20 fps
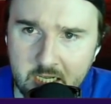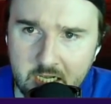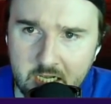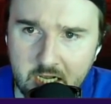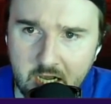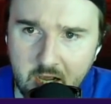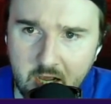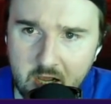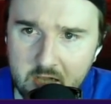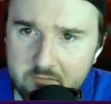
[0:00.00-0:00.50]

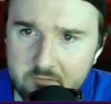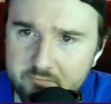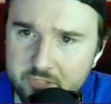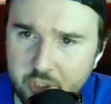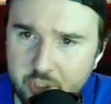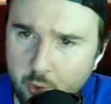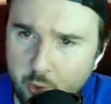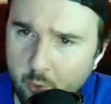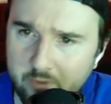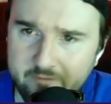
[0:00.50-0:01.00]

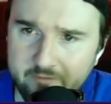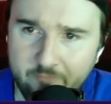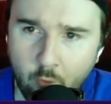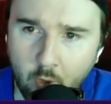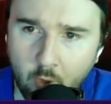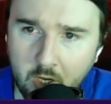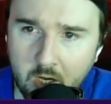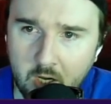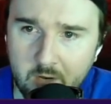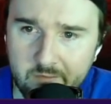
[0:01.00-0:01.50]

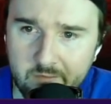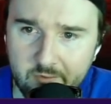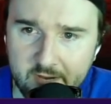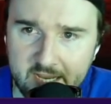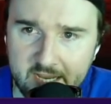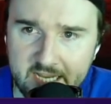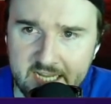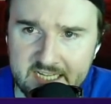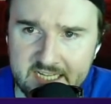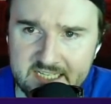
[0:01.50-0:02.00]
2-4 covering
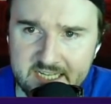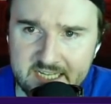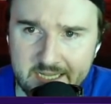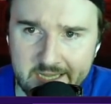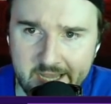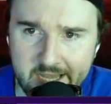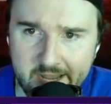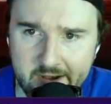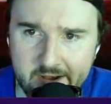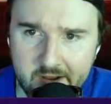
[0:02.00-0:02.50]
against
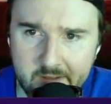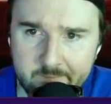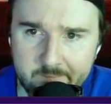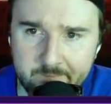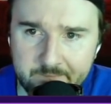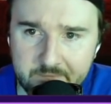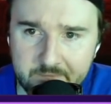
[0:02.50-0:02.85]
Atlanta.